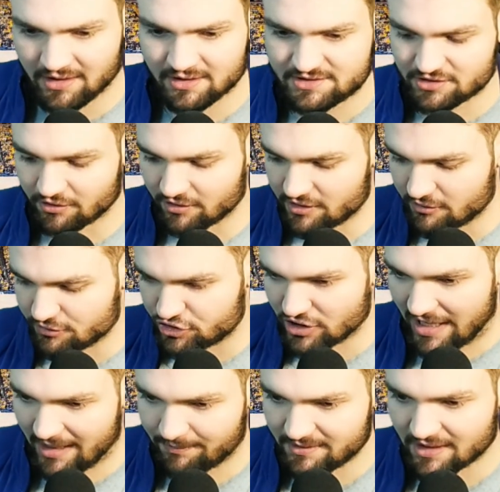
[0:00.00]
Start a new
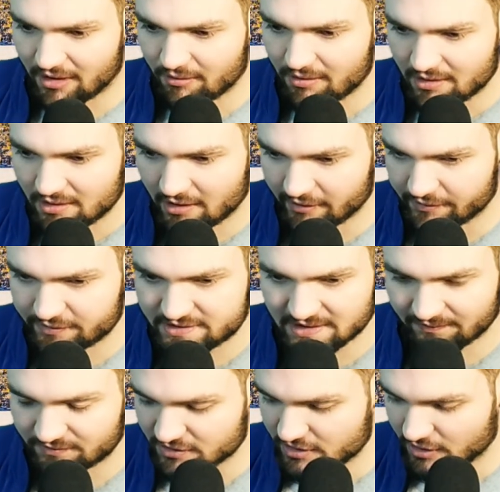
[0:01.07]
job, you know, other
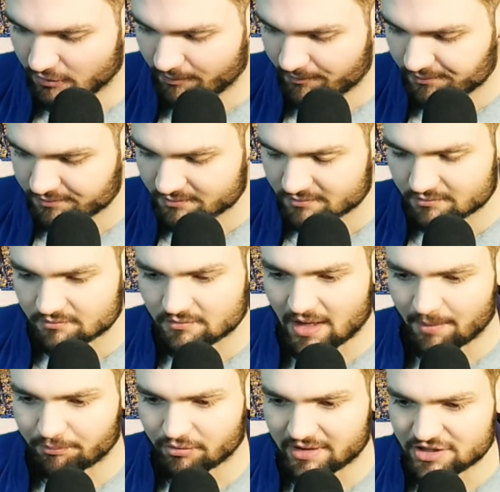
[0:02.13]
stuff to do.
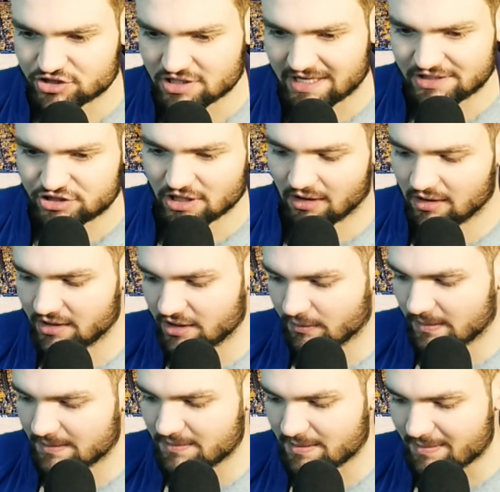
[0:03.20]
I appreciate y'all in here
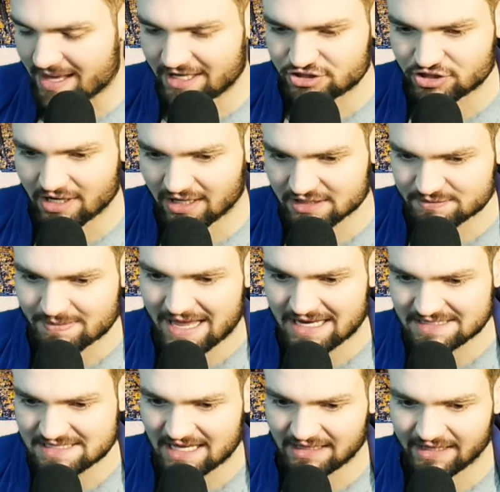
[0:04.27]
with me. Make sure y'all
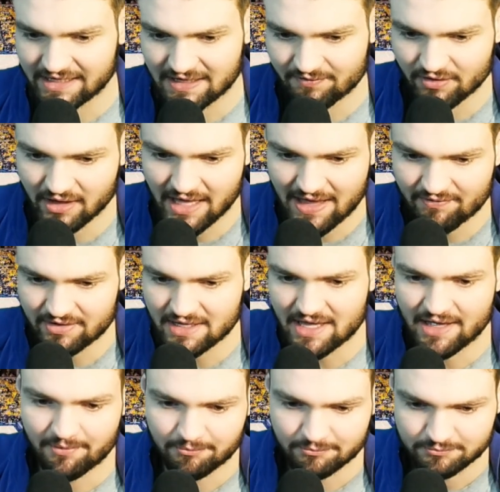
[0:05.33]
smash that like if y'all haven't
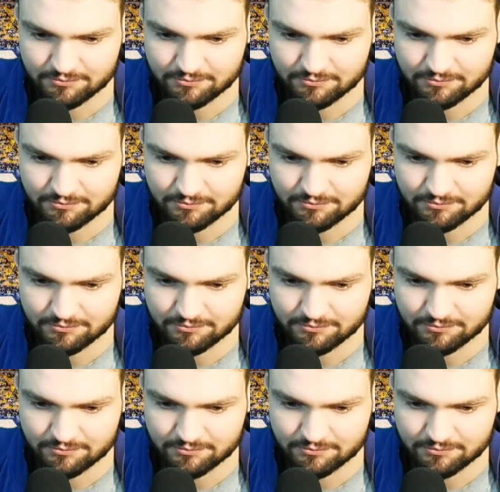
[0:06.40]
yet.